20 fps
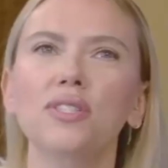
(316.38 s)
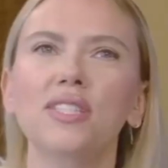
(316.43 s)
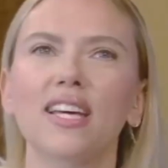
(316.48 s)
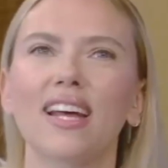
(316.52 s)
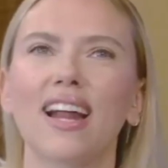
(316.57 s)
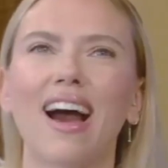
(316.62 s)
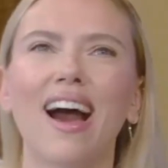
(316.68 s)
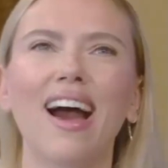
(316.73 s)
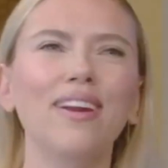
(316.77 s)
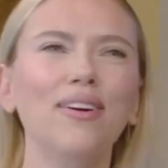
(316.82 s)

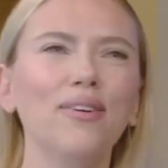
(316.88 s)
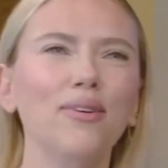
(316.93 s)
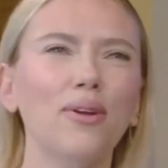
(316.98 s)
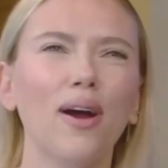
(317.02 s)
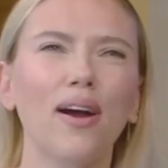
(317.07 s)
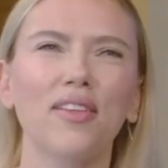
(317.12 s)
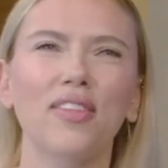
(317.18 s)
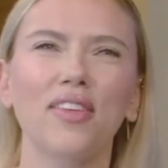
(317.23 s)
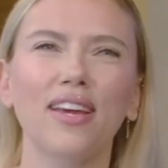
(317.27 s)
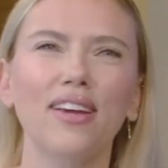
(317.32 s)
Scarlett
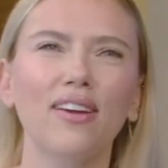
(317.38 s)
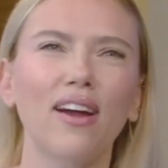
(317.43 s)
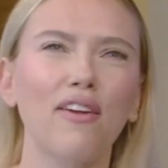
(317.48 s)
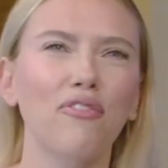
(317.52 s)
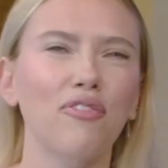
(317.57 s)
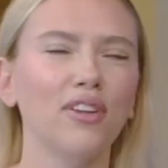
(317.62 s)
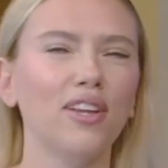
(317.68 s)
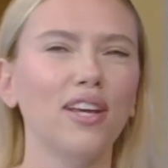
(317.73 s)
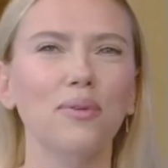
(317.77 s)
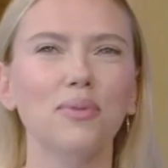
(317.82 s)
Johansson
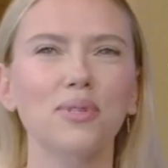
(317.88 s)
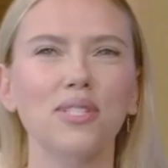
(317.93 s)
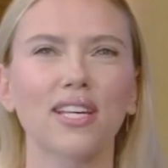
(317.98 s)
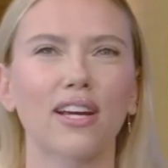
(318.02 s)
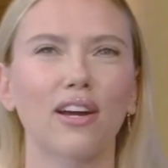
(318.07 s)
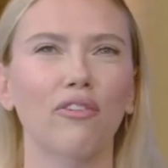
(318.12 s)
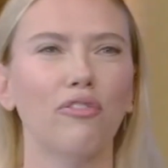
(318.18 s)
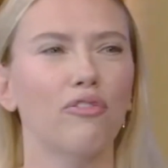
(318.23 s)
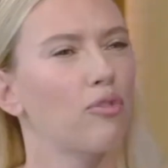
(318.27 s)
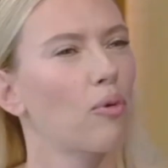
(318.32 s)
starred in
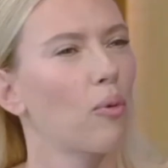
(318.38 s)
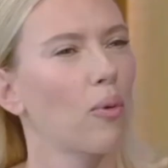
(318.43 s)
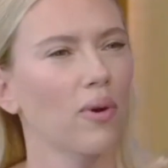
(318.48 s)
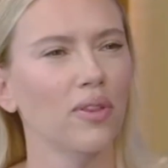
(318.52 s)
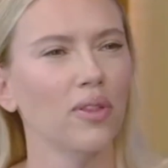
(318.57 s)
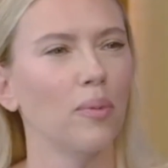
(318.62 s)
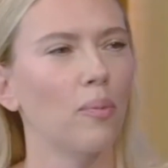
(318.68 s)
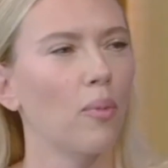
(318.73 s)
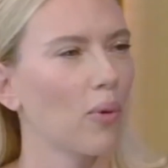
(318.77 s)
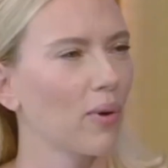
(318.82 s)
several
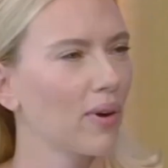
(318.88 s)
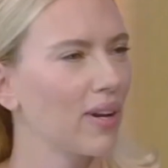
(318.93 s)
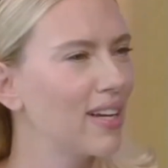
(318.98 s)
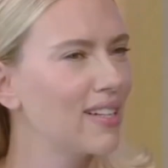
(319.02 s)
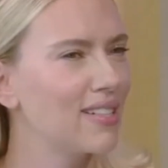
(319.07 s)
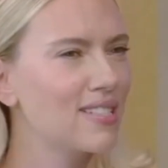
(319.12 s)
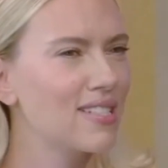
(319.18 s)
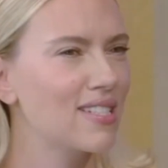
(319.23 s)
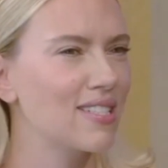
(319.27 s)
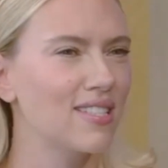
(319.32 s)
films
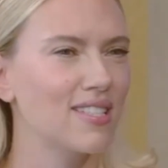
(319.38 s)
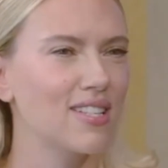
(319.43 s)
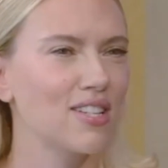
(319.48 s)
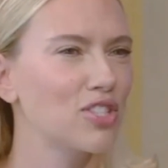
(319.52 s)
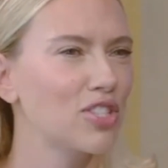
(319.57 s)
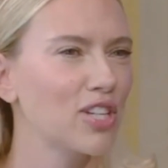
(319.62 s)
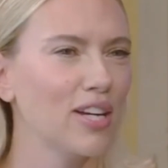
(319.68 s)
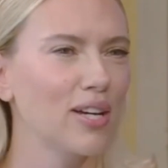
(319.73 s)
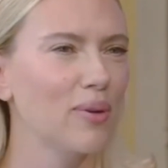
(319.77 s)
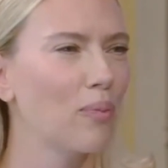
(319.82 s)
directed by
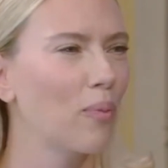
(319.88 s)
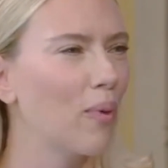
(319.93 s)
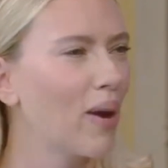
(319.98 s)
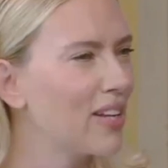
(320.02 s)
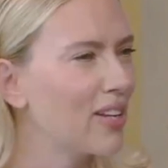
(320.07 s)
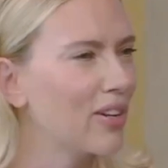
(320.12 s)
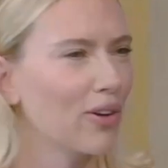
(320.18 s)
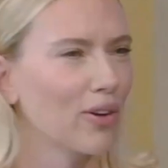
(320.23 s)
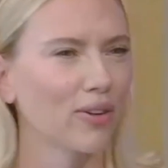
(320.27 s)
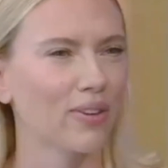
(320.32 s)
Woody
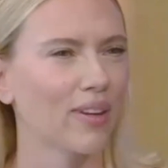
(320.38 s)
Allen.